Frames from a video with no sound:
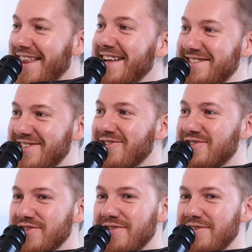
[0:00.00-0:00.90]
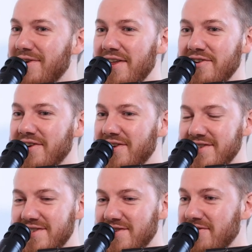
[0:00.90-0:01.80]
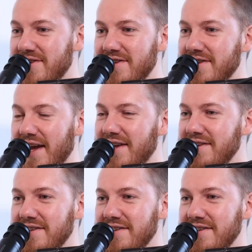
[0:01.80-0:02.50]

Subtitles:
and that's so true. I'd rather a good story. Like,